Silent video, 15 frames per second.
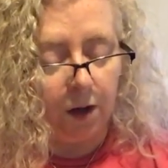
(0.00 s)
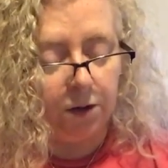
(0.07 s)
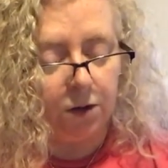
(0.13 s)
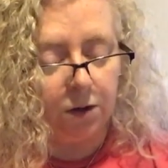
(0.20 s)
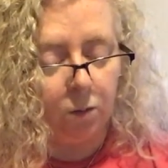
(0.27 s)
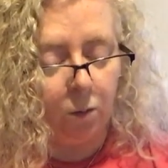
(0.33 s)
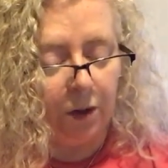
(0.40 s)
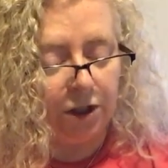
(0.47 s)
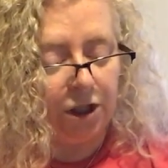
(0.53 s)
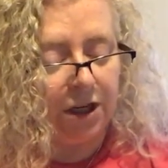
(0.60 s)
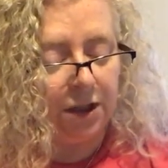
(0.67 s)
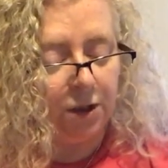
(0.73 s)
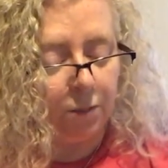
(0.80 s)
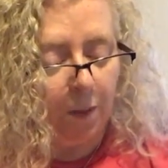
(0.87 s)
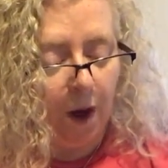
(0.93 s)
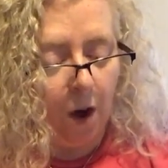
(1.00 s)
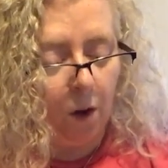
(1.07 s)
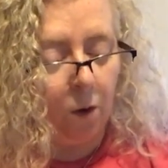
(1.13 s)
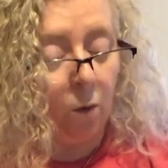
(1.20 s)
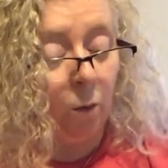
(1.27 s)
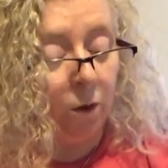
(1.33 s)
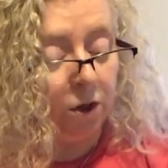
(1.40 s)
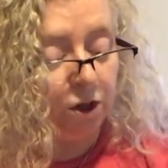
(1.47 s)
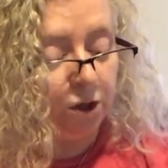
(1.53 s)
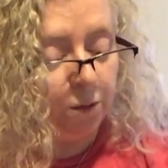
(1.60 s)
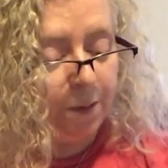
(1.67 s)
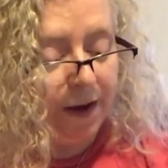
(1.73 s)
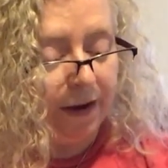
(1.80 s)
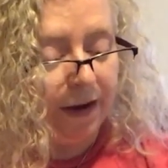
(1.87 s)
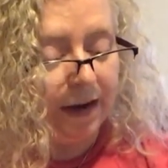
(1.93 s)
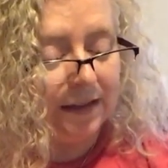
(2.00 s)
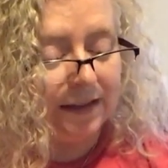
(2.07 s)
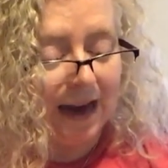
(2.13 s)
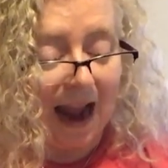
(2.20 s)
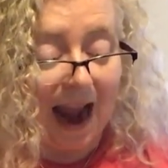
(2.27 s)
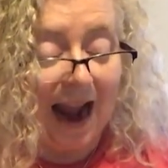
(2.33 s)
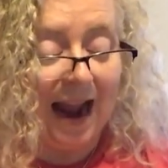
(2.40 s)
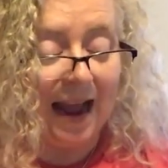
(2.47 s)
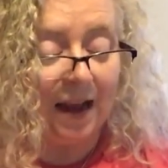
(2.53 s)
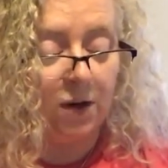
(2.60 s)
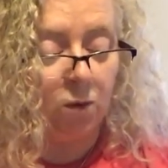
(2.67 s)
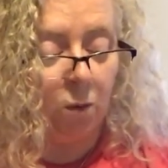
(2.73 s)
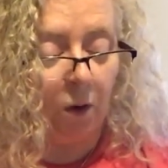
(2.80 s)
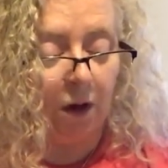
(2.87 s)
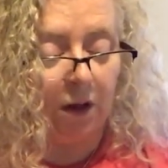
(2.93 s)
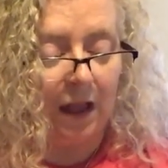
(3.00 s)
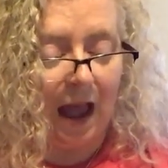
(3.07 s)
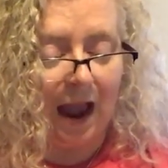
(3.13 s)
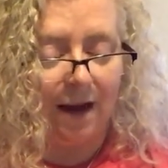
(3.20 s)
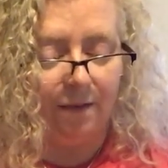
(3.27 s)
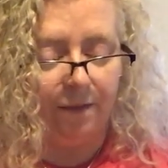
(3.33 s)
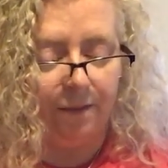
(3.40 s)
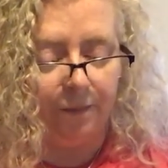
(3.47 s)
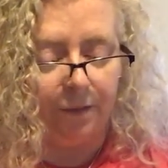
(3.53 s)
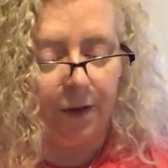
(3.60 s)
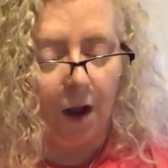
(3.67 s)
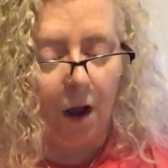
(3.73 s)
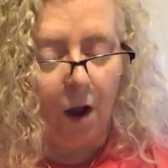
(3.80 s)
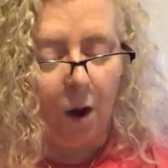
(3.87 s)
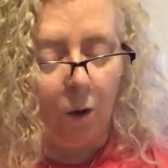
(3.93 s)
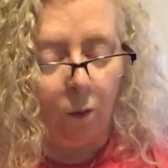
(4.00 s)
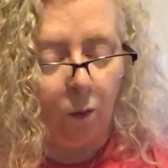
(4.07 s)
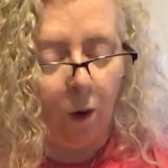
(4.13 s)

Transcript: that the very words which he spoke were spirit and were